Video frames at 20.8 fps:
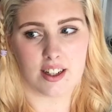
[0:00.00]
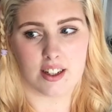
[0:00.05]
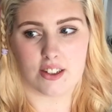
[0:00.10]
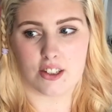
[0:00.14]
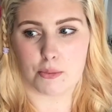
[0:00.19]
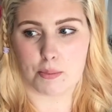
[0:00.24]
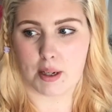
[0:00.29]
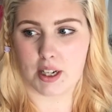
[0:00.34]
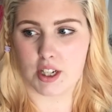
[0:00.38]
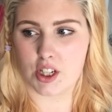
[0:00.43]

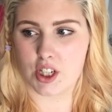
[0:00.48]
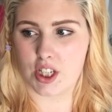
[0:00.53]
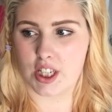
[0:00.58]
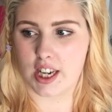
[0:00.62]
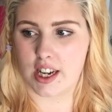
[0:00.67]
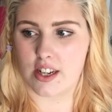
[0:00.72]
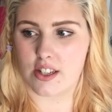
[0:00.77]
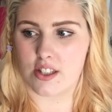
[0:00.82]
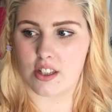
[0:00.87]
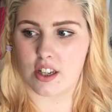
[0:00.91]

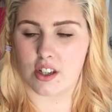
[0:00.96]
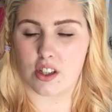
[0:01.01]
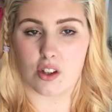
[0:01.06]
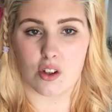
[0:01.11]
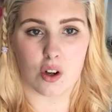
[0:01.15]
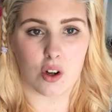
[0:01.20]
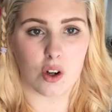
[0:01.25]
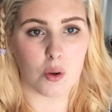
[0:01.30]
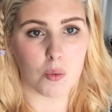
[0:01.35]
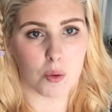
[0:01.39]
especially as a
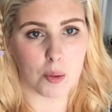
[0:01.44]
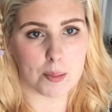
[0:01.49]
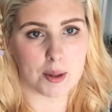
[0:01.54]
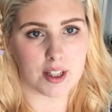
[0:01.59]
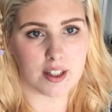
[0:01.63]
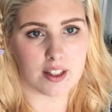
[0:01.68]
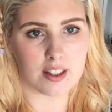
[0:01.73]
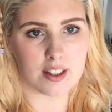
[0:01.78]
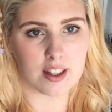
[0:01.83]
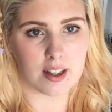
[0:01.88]
young
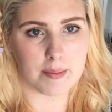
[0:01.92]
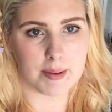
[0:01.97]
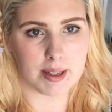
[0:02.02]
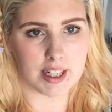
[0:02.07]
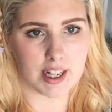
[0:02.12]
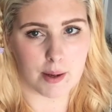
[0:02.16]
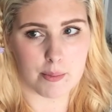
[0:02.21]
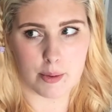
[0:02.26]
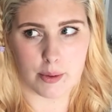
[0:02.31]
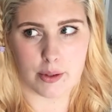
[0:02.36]
woman, I
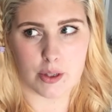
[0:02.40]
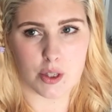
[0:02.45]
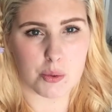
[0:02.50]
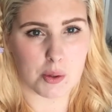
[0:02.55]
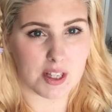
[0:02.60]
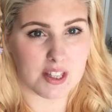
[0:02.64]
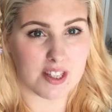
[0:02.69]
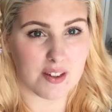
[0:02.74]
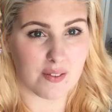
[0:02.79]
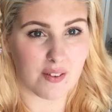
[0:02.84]
mean, I'm only
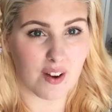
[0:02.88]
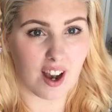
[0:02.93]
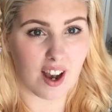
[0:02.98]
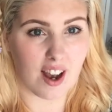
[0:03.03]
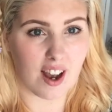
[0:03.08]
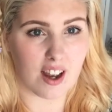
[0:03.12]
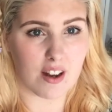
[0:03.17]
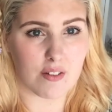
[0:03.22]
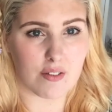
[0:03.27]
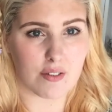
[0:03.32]

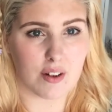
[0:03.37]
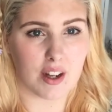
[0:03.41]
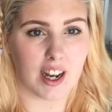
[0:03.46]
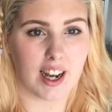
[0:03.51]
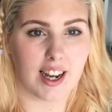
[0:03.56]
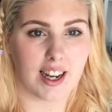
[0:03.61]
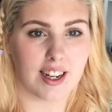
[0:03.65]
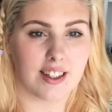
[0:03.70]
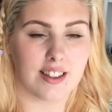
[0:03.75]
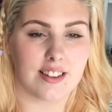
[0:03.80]
25,
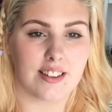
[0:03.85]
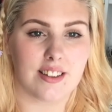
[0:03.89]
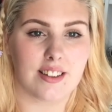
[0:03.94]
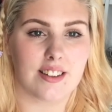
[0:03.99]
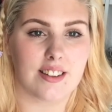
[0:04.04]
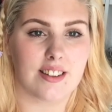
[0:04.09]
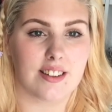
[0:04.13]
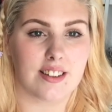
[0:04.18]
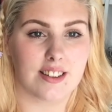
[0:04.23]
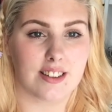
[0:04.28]
and
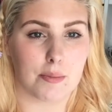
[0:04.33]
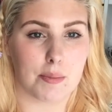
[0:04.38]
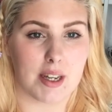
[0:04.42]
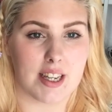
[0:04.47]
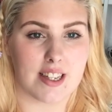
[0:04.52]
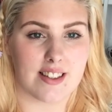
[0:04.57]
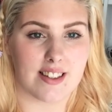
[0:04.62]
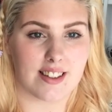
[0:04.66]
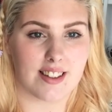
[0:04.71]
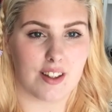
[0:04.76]
to
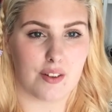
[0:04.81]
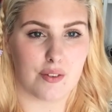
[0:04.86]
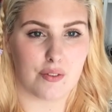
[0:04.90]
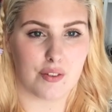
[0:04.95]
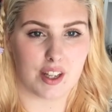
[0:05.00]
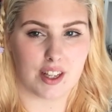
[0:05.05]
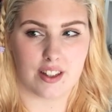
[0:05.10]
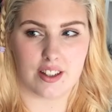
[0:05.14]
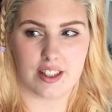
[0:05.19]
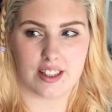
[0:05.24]
basically
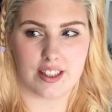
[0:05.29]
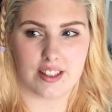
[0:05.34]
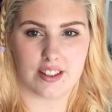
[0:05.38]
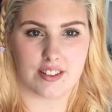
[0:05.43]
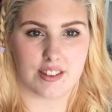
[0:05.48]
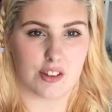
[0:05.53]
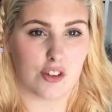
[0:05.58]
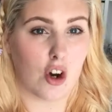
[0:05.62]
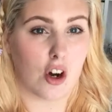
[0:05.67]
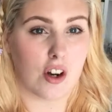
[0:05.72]
feel like
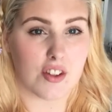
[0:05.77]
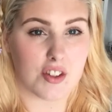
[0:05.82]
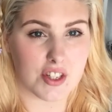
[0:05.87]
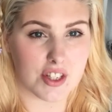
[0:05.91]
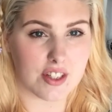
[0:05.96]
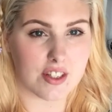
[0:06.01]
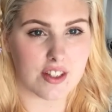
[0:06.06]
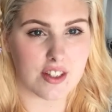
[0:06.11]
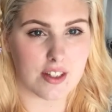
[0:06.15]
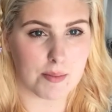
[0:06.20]
you're
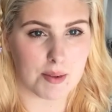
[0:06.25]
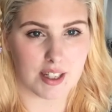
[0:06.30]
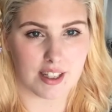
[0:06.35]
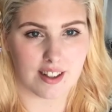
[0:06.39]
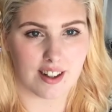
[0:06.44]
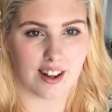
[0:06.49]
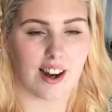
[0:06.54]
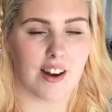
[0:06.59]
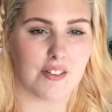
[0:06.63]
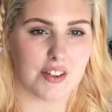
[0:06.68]
incontinent, I
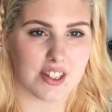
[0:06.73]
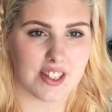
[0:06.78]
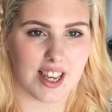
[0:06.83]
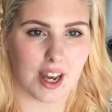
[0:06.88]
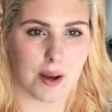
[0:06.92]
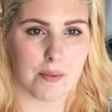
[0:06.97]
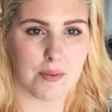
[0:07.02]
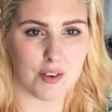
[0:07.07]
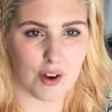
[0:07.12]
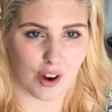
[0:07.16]
mean, obviously
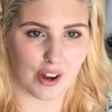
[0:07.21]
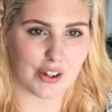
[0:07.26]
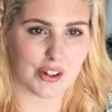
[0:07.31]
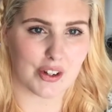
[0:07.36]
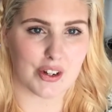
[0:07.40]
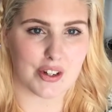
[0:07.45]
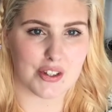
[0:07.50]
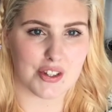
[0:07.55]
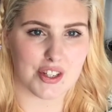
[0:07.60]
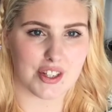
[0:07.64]
I'm not
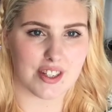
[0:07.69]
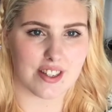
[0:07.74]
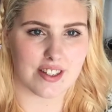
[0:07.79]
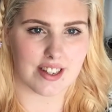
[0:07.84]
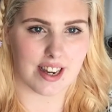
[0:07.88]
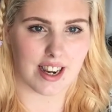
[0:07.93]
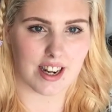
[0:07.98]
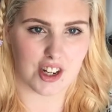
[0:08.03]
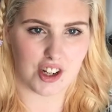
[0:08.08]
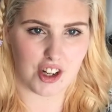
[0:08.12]
incontinent,
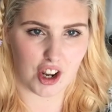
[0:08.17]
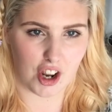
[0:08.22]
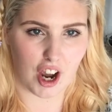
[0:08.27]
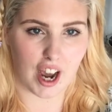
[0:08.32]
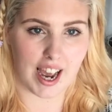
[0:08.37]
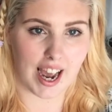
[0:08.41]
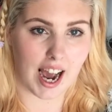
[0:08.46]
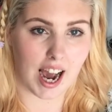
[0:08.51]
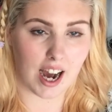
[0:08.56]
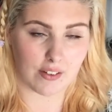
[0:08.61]
I know
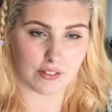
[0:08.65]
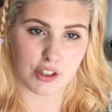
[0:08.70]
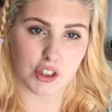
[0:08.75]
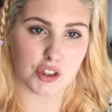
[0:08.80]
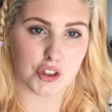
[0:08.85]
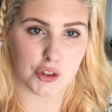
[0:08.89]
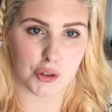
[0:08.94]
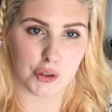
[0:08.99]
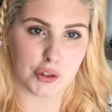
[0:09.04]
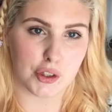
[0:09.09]
I have
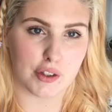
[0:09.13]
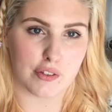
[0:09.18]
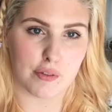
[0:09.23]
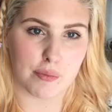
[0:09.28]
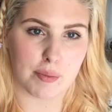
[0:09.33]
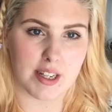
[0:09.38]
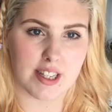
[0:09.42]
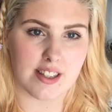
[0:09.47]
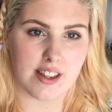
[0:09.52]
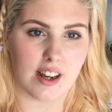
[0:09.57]
control over
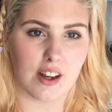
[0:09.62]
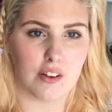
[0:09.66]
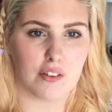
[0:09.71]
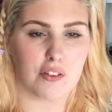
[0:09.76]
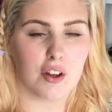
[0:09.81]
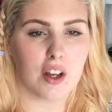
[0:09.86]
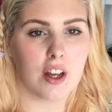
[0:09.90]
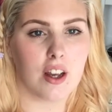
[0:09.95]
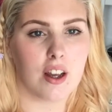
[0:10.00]
myself,